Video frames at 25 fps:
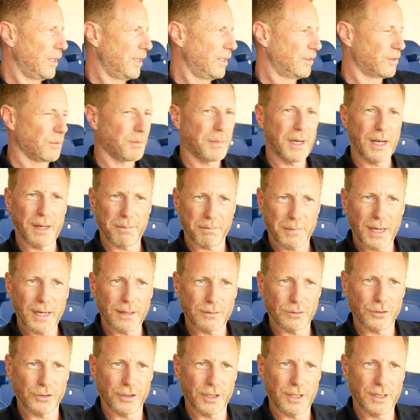He's a man
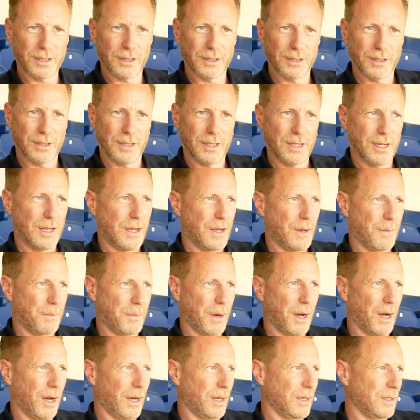mountain,
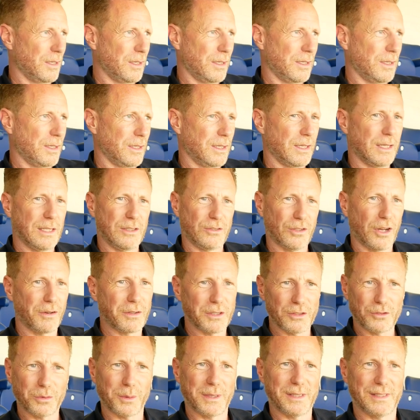but he's
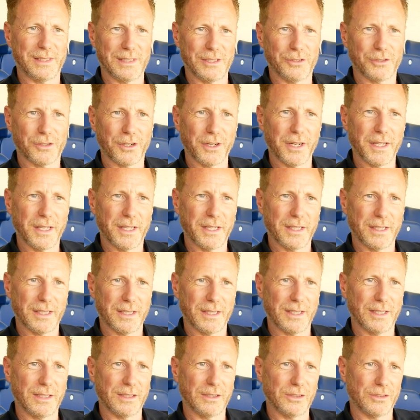only 23.
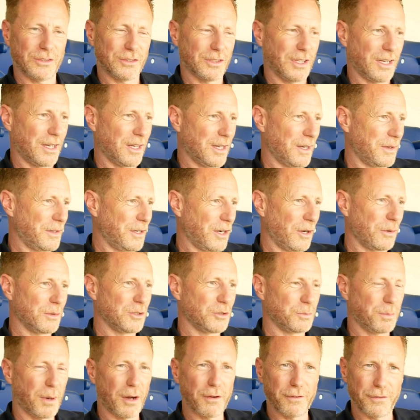He's
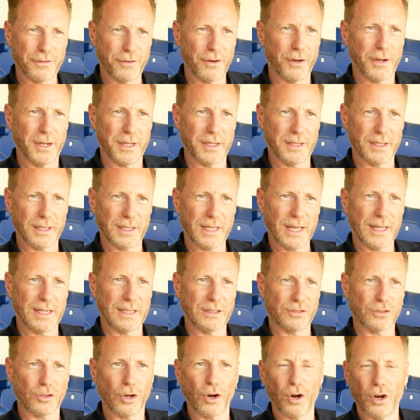he's both footed.
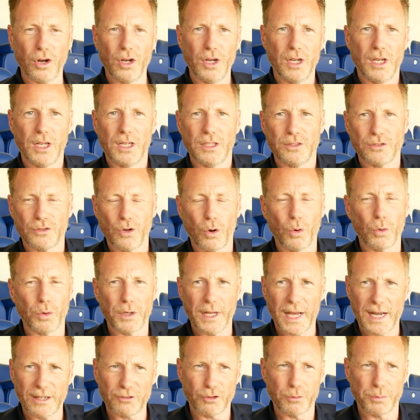Again, he's got all
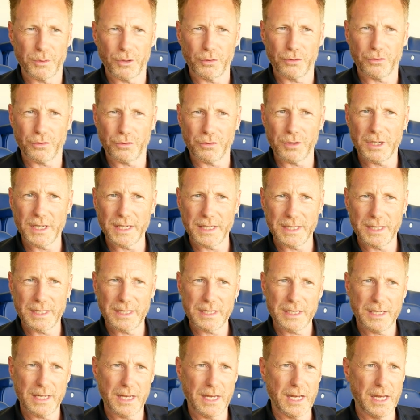the attributes you
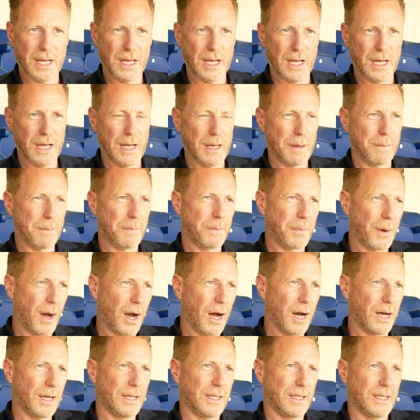need,
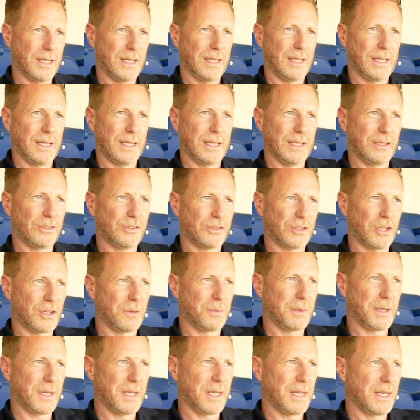but it's going
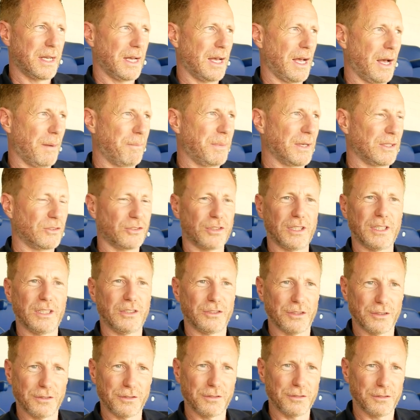to be a big
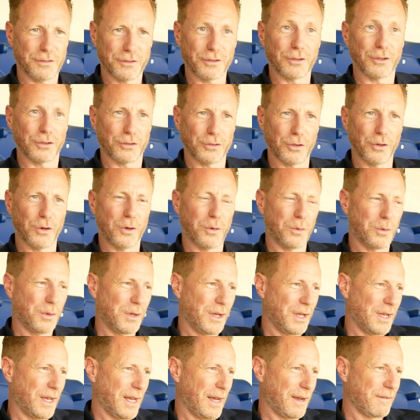season for us
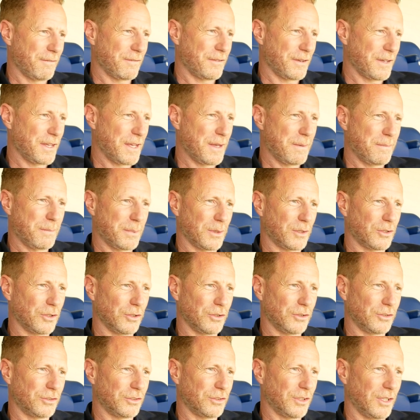all and for him,
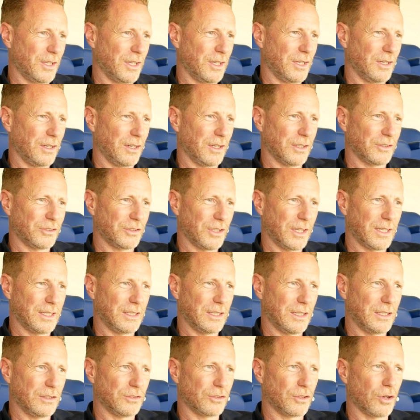because, like I said,
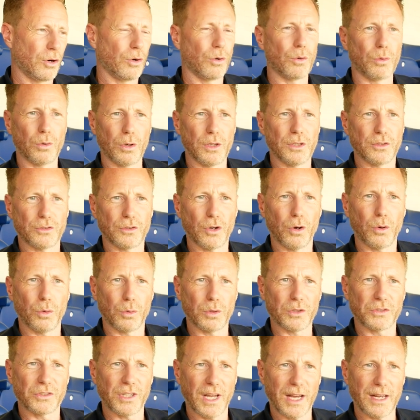he's got all
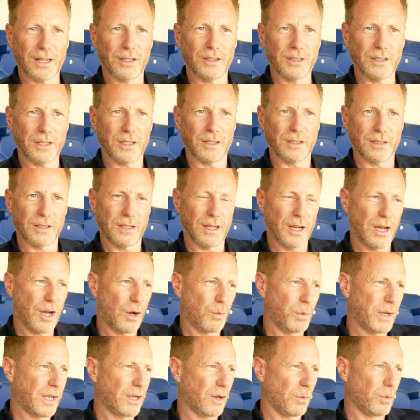the talent,
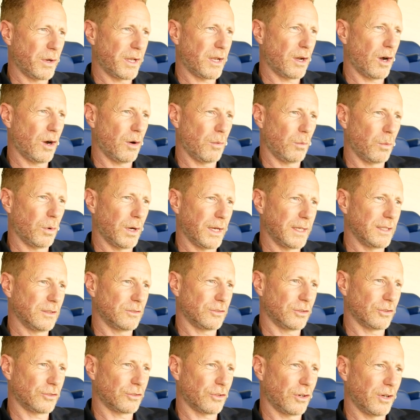and we can't
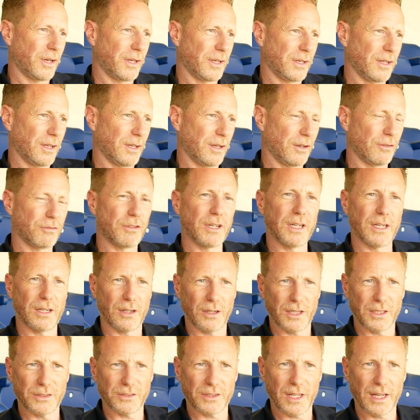wait to try and
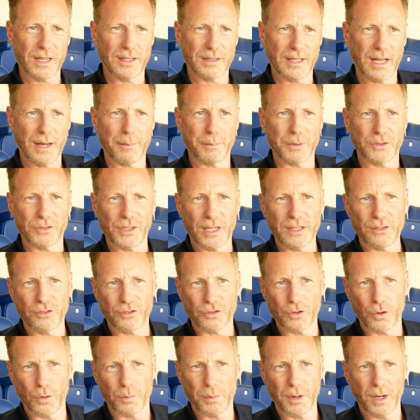realise that
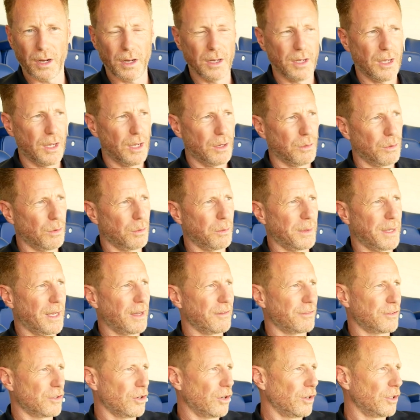potential. But what we
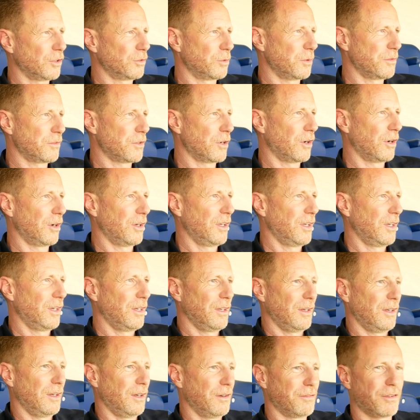have got is we've got
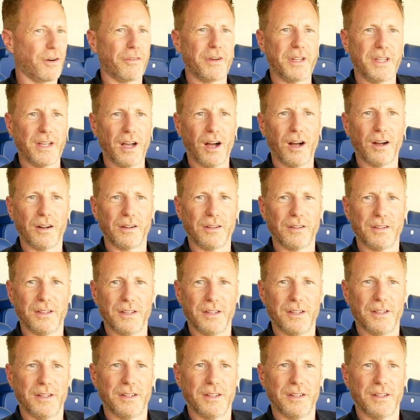a very young,